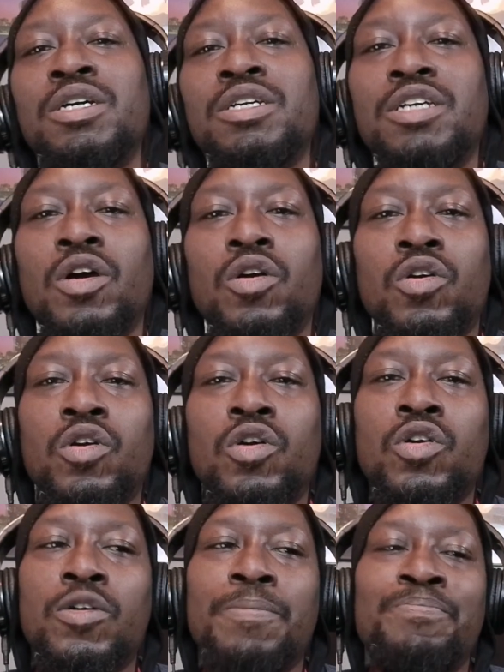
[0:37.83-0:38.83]
You
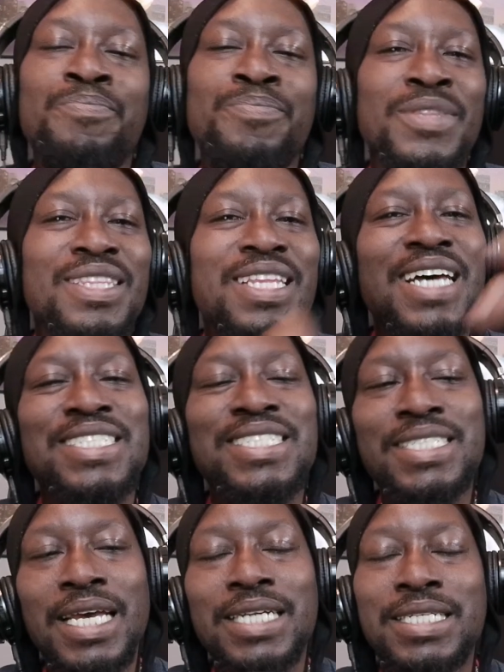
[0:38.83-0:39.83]
heard? Now,
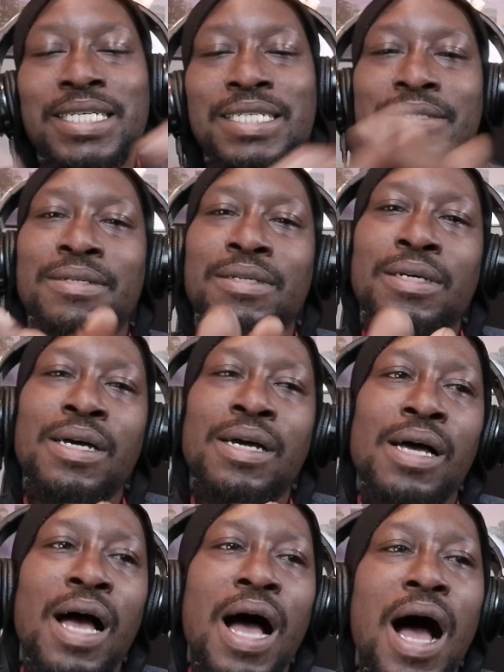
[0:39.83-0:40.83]
second,
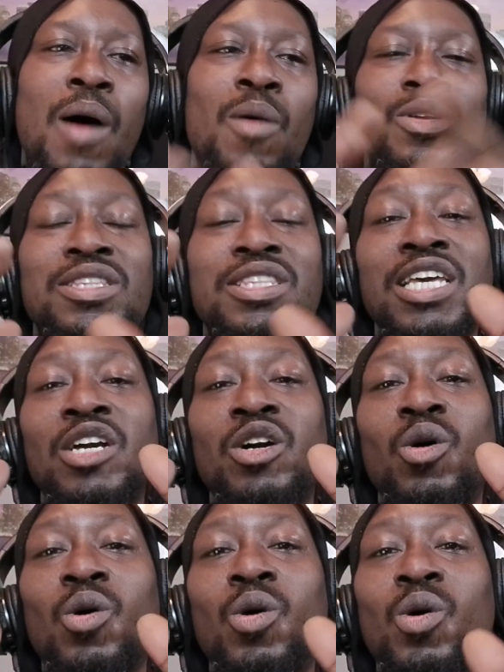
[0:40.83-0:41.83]
I want to thank
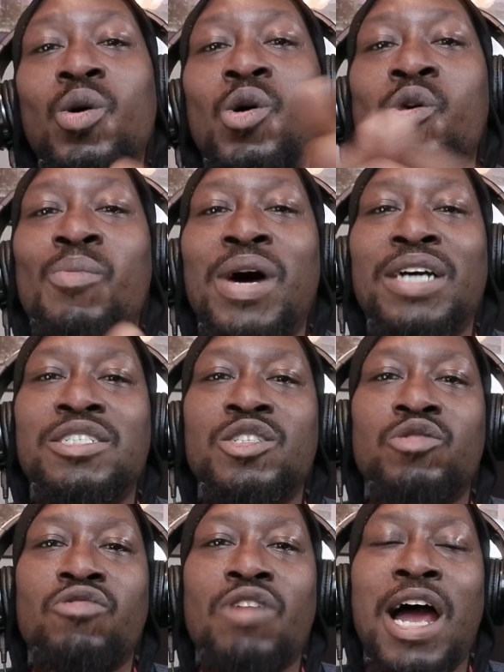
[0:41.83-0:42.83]
all my
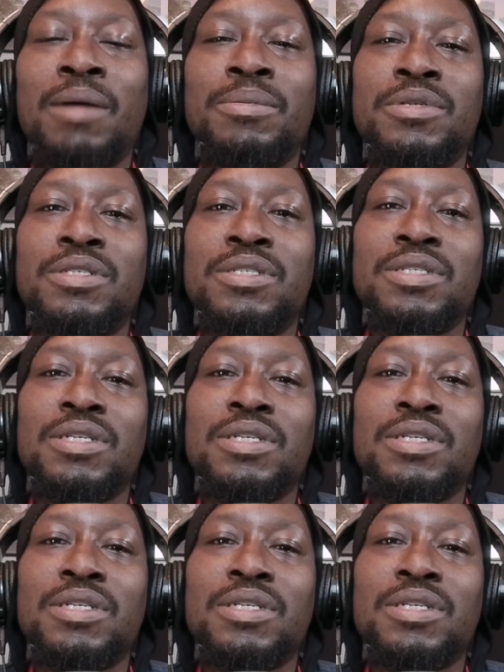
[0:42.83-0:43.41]
subscribers.